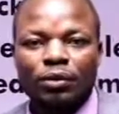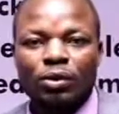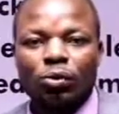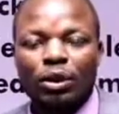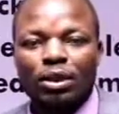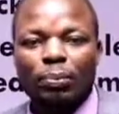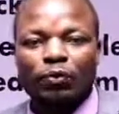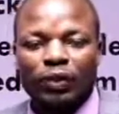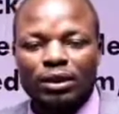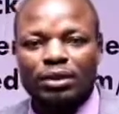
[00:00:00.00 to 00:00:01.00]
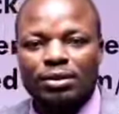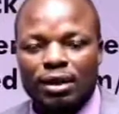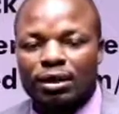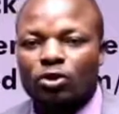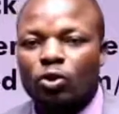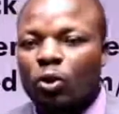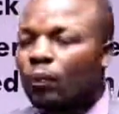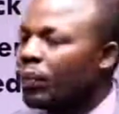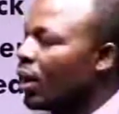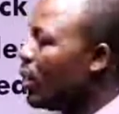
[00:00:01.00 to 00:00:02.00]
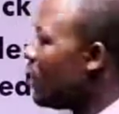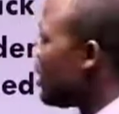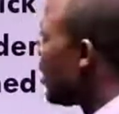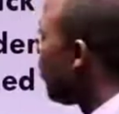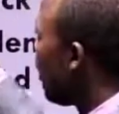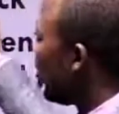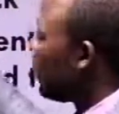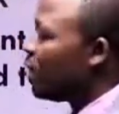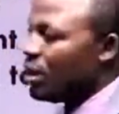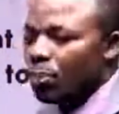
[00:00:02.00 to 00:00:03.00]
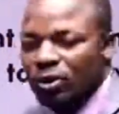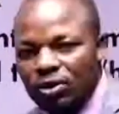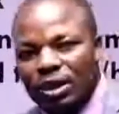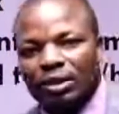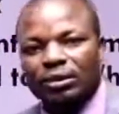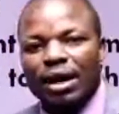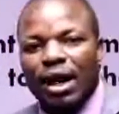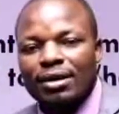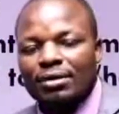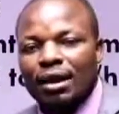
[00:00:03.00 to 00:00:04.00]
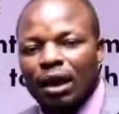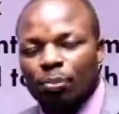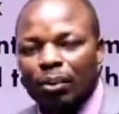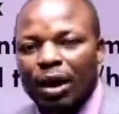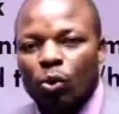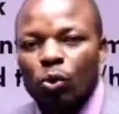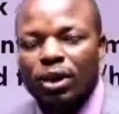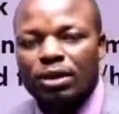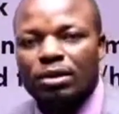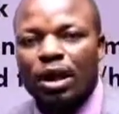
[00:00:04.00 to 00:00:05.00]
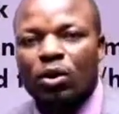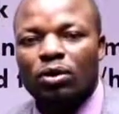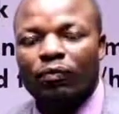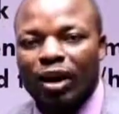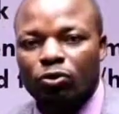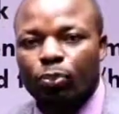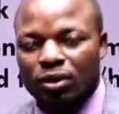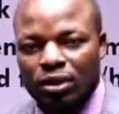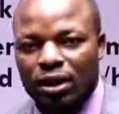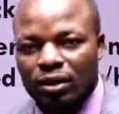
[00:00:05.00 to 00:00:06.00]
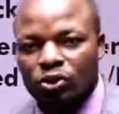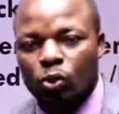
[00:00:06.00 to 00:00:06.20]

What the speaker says: when the prefect is sick. So the same way the president has the helper who is now the vice president. So